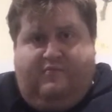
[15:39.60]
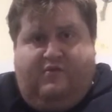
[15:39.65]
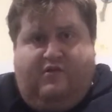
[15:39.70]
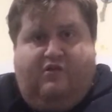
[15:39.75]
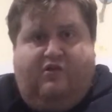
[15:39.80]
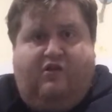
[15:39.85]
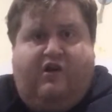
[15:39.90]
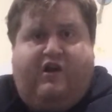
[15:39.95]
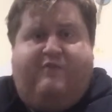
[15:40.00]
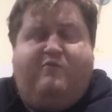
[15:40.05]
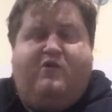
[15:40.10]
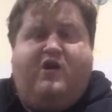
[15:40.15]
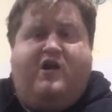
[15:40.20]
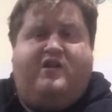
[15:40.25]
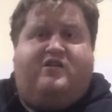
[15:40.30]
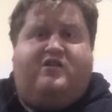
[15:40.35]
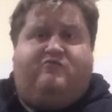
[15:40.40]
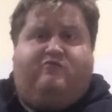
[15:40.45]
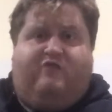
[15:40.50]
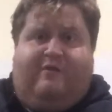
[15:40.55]
Look in my
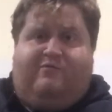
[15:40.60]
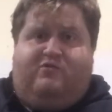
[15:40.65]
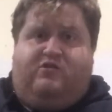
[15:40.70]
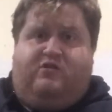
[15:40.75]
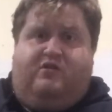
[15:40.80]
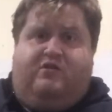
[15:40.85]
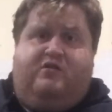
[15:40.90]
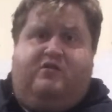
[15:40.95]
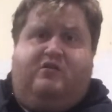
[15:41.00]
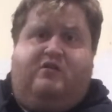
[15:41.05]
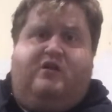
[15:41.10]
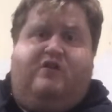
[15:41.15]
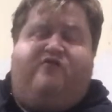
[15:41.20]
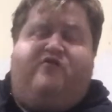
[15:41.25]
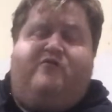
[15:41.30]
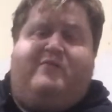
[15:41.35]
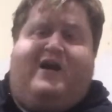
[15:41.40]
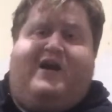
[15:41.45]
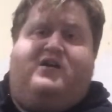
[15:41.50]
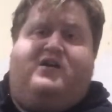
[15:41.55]
description, any
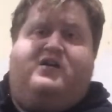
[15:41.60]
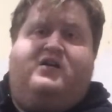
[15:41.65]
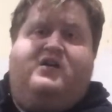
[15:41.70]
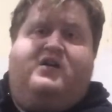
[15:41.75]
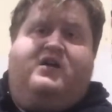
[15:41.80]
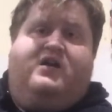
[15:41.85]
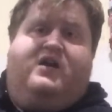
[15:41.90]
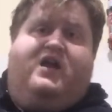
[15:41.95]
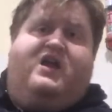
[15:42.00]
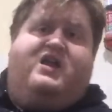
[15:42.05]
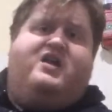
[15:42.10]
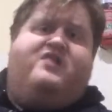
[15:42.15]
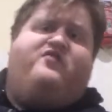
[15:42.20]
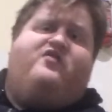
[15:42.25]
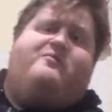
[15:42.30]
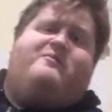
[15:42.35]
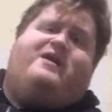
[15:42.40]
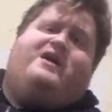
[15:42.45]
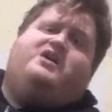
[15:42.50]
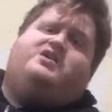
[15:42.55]

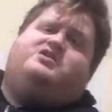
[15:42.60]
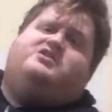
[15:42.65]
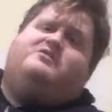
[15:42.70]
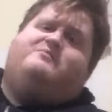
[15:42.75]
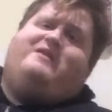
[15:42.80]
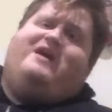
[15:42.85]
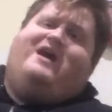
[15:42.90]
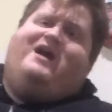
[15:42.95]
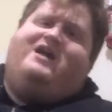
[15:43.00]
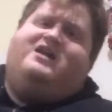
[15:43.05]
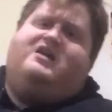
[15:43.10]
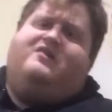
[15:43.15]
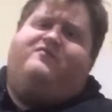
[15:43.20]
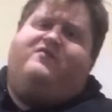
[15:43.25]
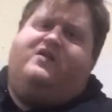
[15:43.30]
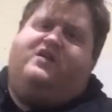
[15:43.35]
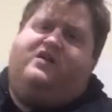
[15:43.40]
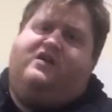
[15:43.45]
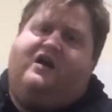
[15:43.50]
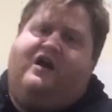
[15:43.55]
information about any
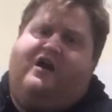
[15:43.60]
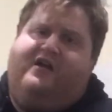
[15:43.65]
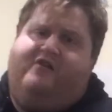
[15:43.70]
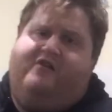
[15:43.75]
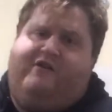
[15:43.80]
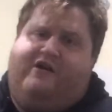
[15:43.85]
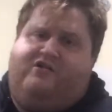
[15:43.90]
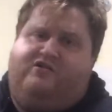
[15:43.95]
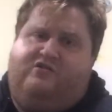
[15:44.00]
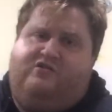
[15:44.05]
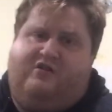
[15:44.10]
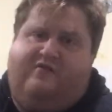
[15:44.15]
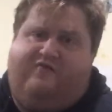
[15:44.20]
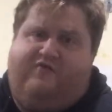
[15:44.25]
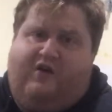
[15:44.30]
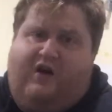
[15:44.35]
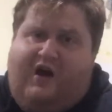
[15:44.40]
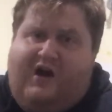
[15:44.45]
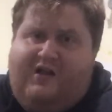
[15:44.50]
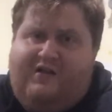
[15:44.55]
video, any questions you've
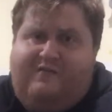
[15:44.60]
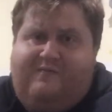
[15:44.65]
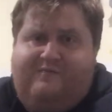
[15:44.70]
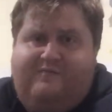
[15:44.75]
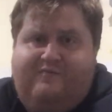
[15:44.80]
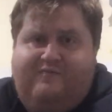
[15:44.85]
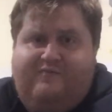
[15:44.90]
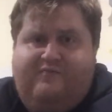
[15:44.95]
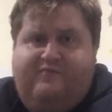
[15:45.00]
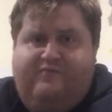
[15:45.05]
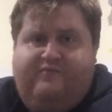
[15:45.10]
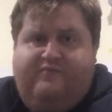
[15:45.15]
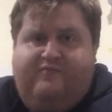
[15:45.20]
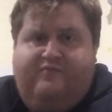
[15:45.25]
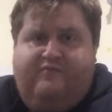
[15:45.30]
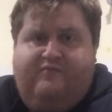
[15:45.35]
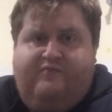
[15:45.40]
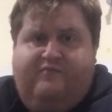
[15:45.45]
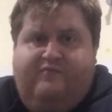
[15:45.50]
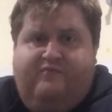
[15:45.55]
got,
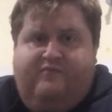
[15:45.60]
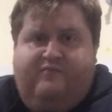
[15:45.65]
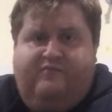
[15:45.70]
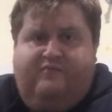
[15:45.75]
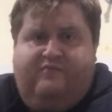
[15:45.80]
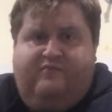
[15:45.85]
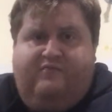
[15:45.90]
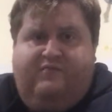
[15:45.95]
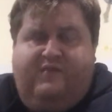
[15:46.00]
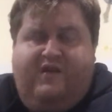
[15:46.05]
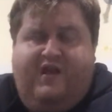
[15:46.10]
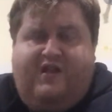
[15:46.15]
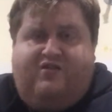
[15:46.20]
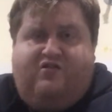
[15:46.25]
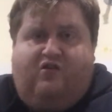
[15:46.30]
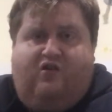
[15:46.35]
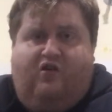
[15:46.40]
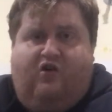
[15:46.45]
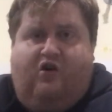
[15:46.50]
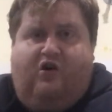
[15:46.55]

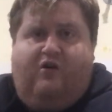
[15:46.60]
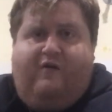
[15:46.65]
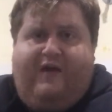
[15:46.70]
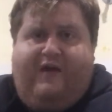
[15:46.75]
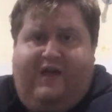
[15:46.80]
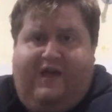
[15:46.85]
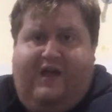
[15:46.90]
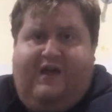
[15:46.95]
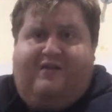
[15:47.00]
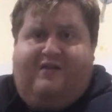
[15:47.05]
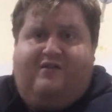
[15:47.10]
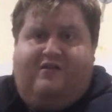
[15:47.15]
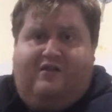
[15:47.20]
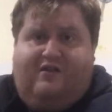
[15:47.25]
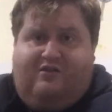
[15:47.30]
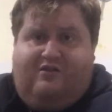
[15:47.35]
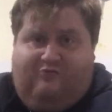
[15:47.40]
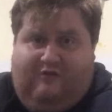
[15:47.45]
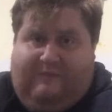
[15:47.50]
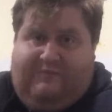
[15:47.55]
it's all in the
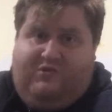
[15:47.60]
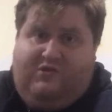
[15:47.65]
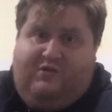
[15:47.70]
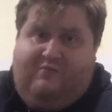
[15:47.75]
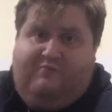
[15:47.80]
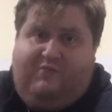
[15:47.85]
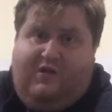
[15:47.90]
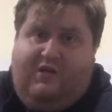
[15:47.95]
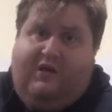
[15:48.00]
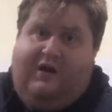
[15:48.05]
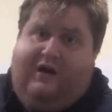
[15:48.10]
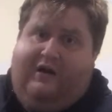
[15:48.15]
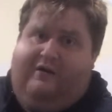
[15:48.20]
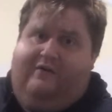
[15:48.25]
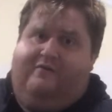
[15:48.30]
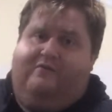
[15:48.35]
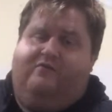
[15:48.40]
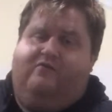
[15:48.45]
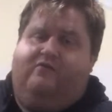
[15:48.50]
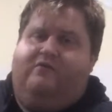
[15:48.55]
description below.
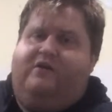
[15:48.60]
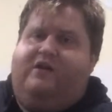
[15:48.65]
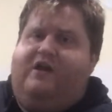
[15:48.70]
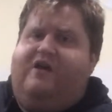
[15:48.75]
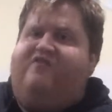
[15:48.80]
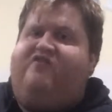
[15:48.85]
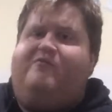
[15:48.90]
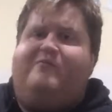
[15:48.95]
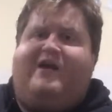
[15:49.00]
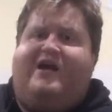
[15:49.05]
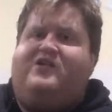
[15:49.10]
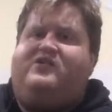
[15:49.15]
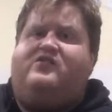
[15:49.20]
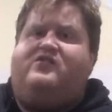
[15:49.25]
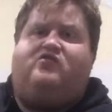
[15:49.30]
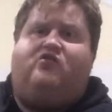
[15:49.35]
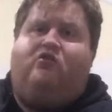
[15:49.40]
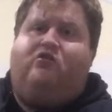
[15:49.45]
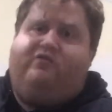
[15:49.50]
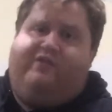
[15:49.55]

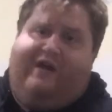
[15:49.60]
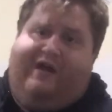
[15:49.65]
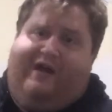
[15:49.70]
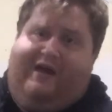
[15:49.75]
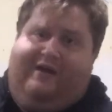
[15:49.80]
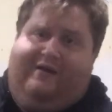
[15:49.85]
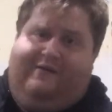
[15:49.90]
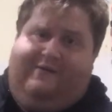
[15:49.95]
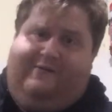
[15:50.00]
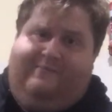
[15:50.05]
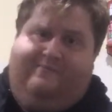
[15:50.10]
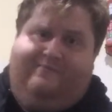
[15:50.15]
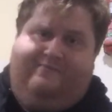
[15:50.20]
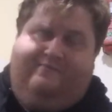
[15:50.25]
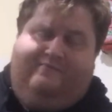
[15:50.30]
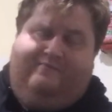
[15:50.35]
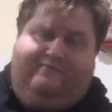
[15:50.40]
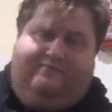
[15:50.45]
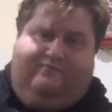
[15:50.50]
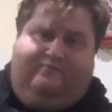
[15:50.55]
Information's all there.
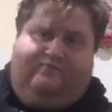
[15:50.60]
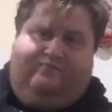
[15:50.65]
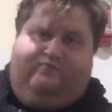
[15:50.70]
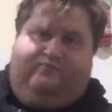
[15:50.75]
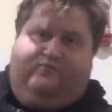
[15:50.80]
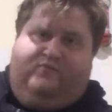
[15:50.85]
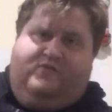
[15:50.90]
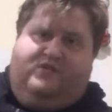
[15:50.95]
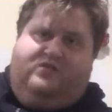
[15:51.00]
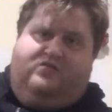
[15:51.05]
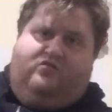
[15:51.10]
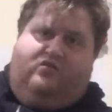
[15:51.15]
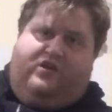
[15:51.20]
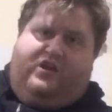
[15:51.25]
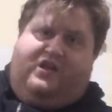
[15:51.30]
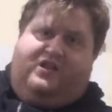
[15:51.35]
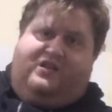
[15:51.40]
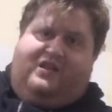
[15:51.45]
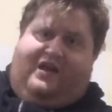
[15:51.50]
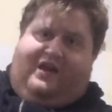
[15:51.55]
Look
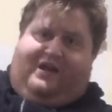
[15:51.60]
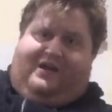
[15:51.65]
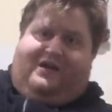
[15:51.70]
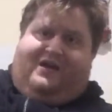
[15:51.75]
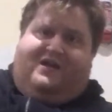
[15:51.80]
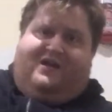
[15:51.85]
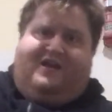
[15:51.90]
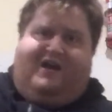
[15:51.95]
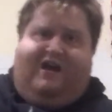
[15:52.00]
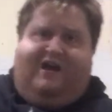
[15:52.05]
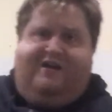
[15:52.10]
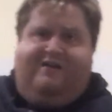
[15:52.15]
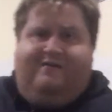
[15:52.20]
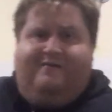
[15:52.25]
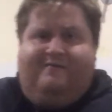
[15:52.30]
in there, okay?